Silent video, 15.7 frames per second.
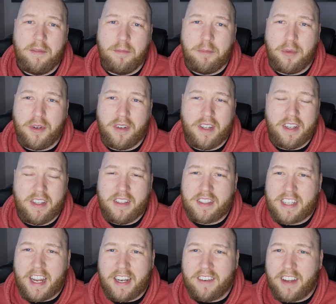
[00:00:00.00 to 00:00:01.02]
But it's
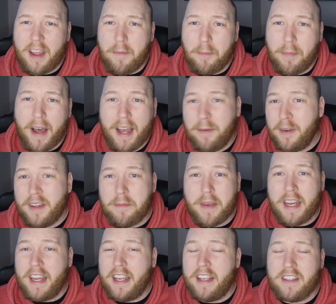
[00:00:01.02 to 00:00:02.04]
kind of getting by. But at the
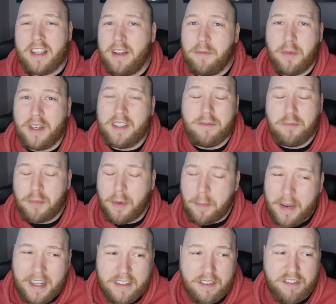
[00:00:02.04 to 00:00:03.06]
minute, we're
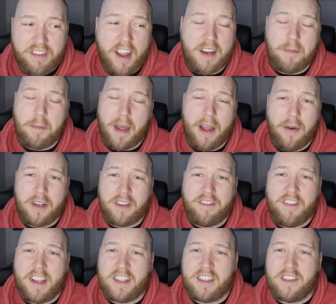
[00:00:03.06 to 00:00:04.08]
being defined by our
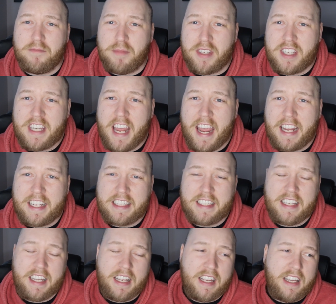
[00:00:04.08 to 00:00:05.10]
defensive mistakes.
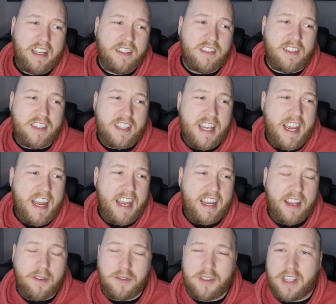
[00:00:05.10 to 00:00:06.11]
Today,
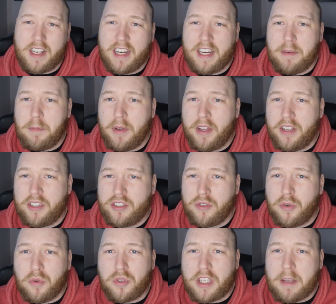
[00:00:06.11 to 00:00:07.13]
it was a Lee Burge
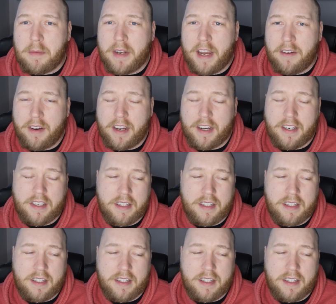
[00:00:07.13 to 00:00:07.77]
goalkeeping error.